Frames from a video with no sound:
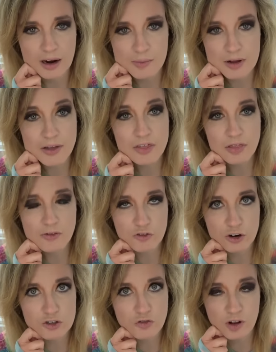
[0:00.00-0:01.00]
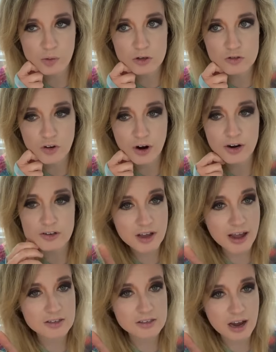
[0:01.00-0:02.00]
I mean, I thought the first film was very
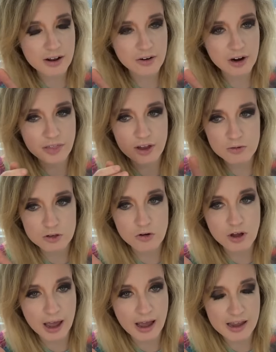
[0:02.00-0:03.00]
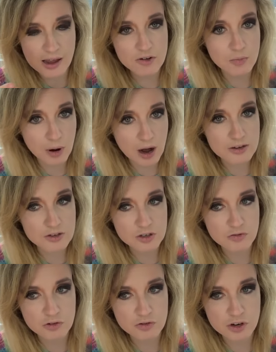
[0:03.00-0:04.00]
Zack Snyder. I thought it was okay. I gave it a
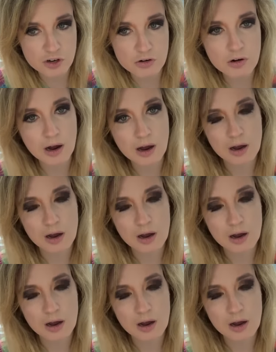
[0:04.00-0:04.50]
positive review.